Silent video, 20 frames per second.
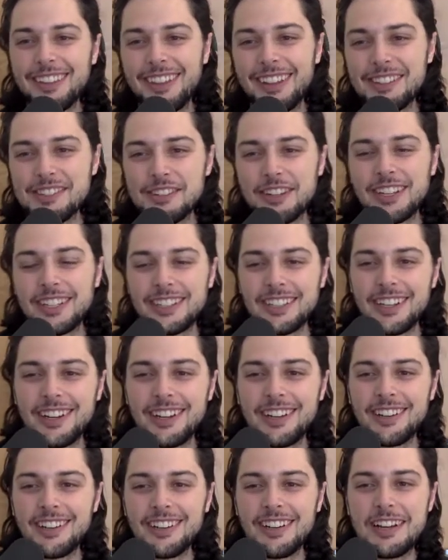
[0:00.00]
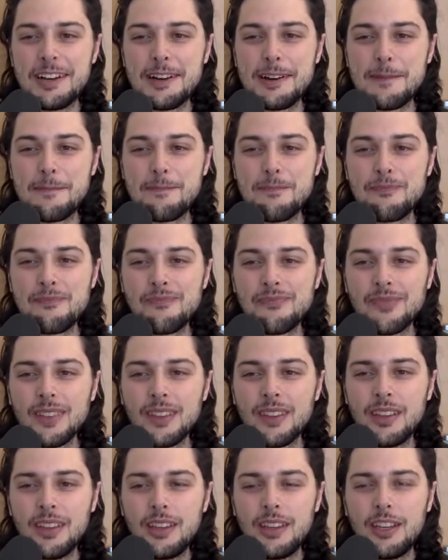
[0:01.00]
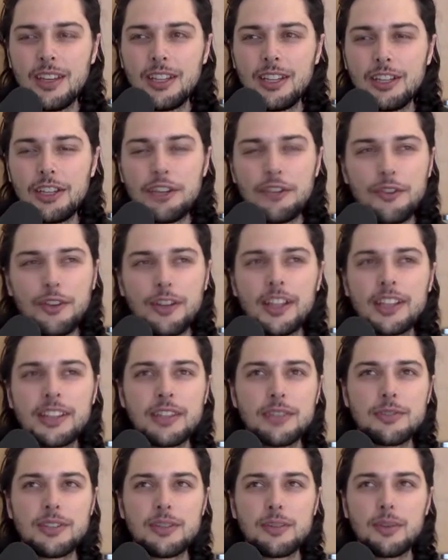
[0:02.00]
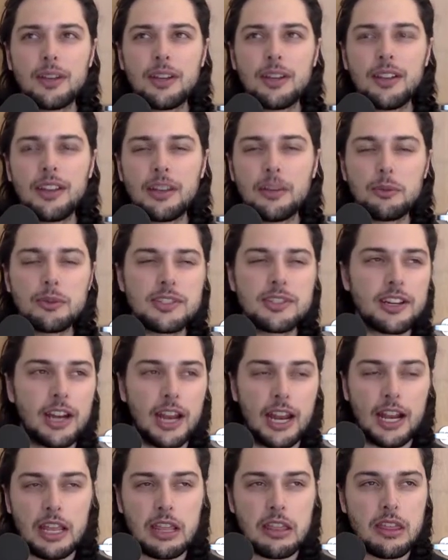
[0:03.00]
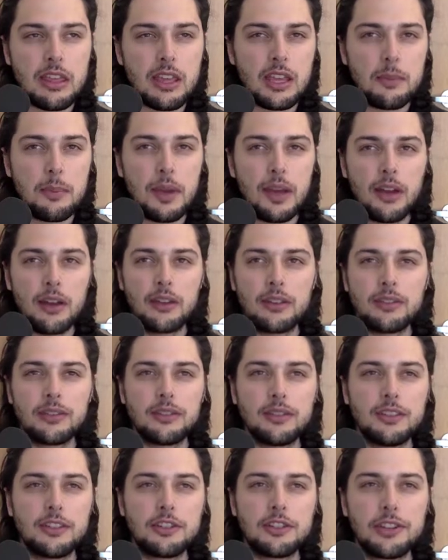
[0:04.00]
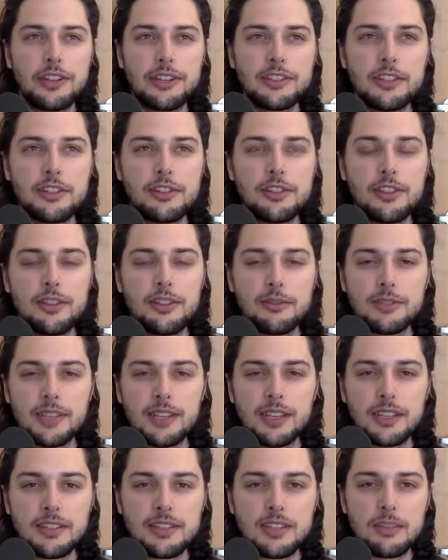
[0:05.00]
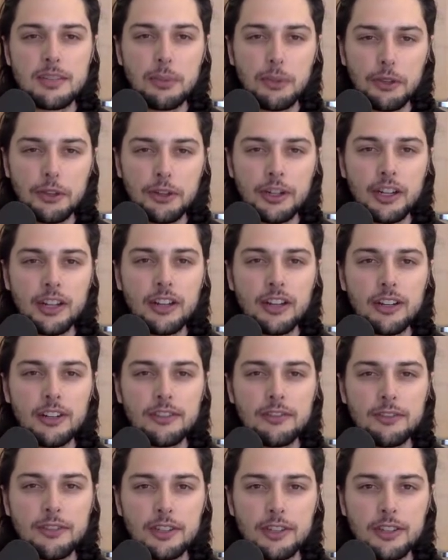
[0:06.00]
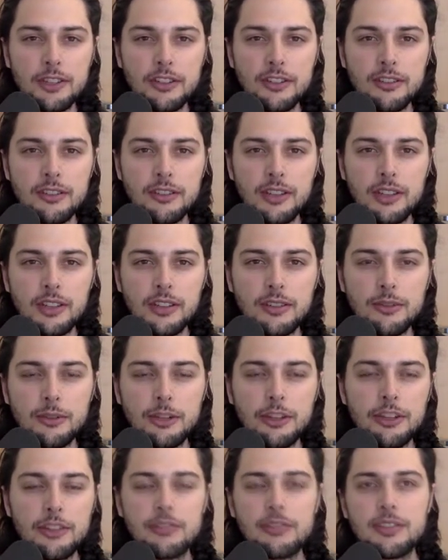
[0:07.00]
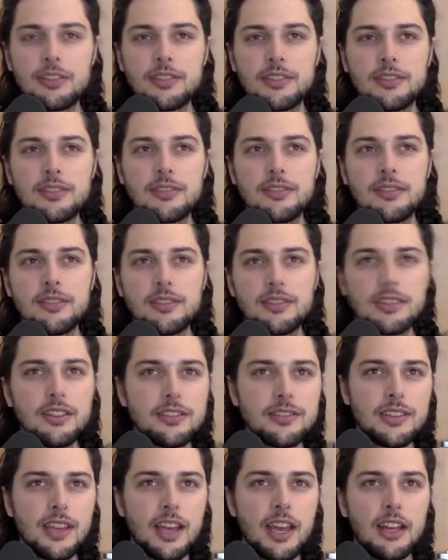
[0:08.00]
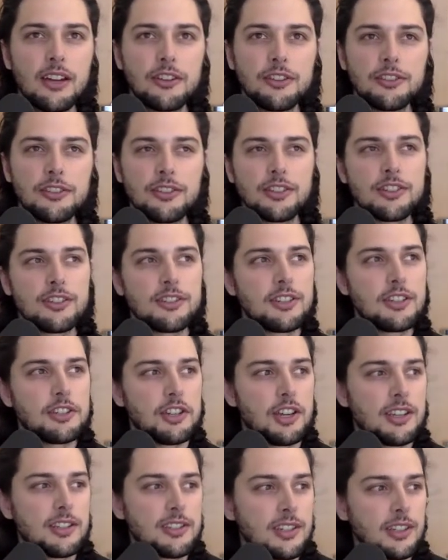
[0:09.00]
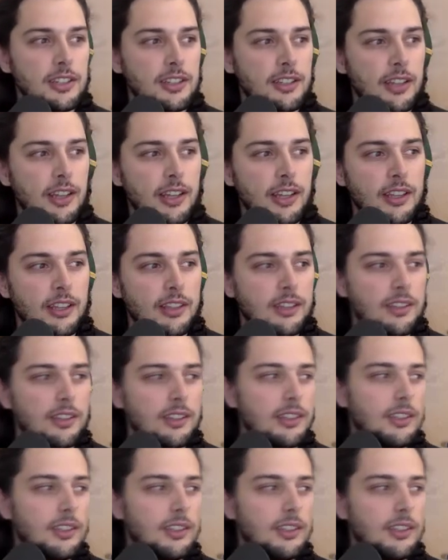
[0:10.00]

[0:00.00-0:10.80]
that's great to hear. Did you feel like there was some kind like was there anything about the transition that was like a steep learning curve for you? Like whether it was skill set or just adjusting to like,